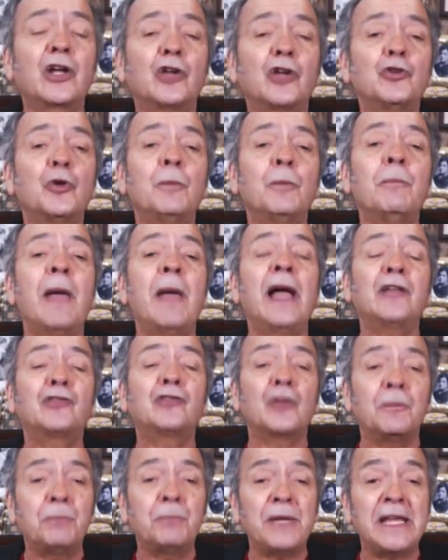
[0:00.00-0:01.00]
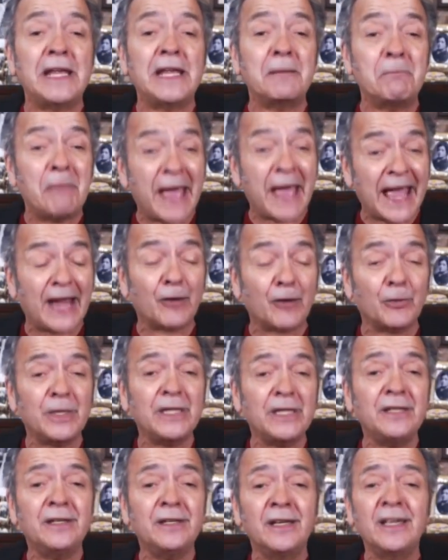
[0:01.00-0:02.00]
And could you imagine being
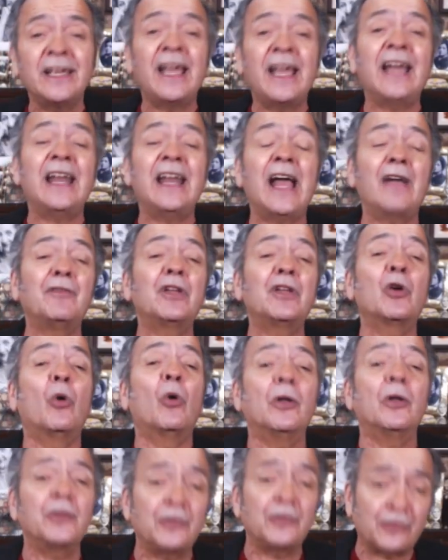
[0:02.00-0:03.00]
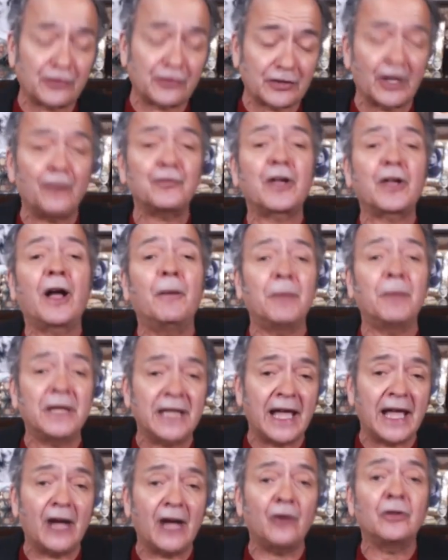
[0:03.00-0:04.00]
married and having all this stuff
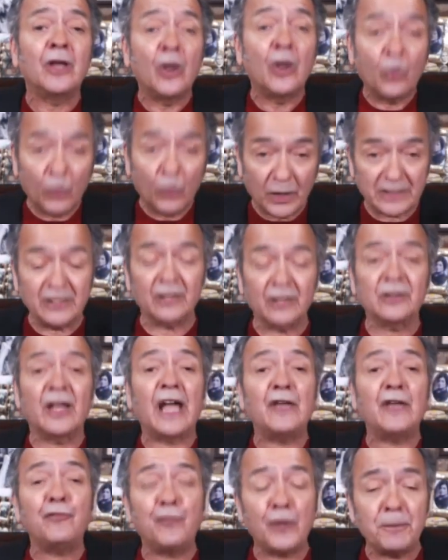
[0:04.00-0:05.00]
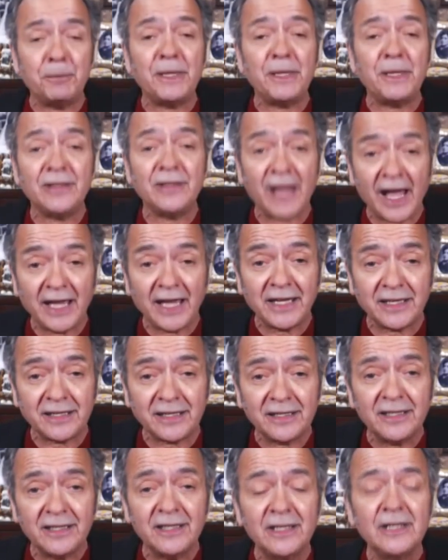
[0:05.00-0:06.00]
coming out, what your life would be
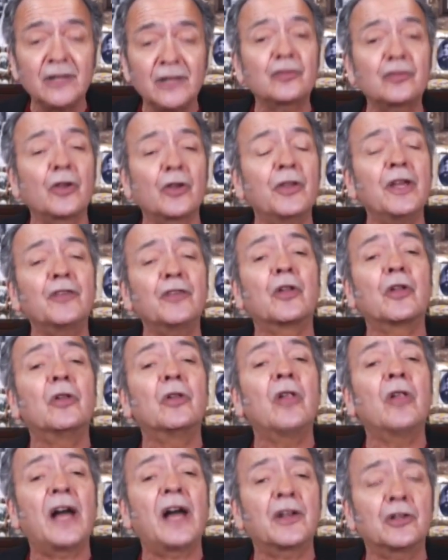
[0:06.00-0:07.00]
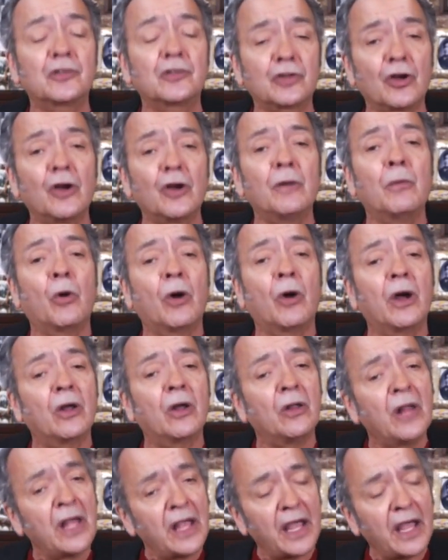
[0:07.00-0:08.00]
like? So there's a lot of
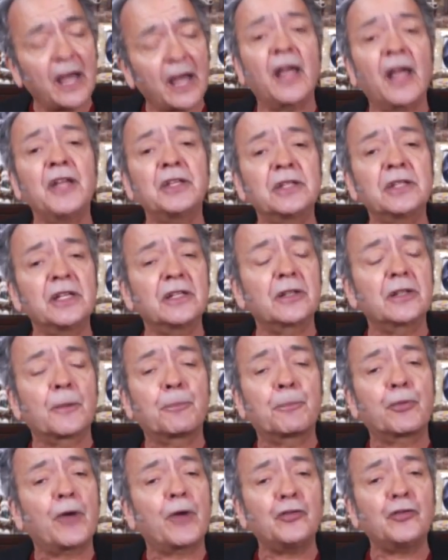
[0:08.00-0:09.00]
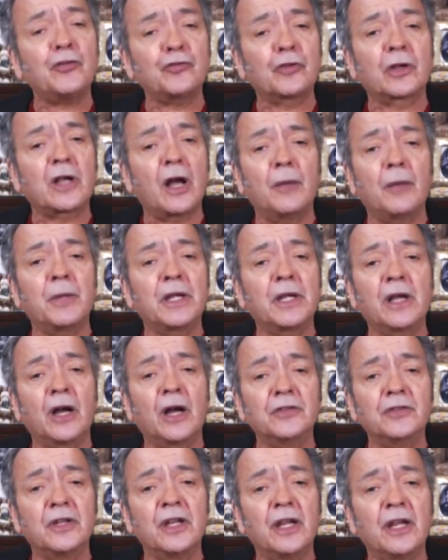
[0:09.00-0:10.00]
turmoil, and I think the pressure coming
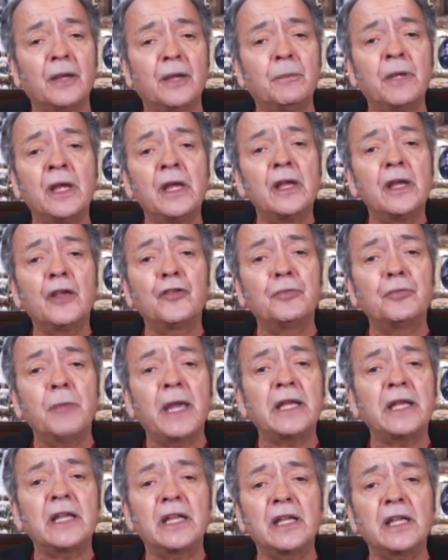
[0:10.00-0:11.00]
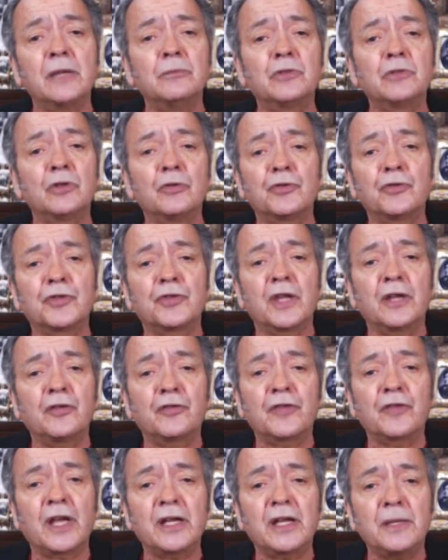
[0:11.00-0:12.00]
under him is making him do
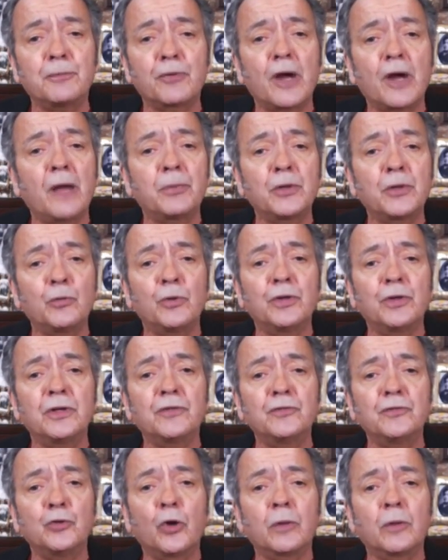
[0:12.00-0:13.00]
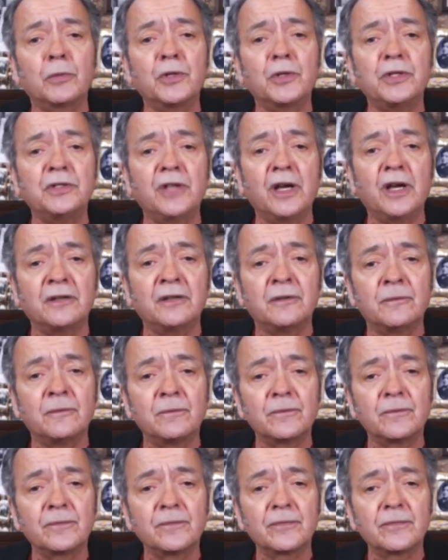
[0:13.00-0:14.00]
things that he probably wouldn't have normally done.
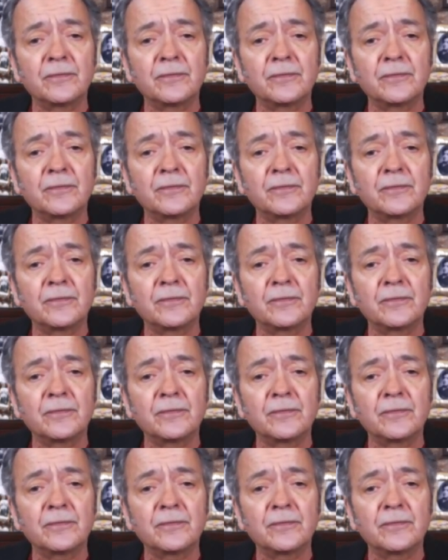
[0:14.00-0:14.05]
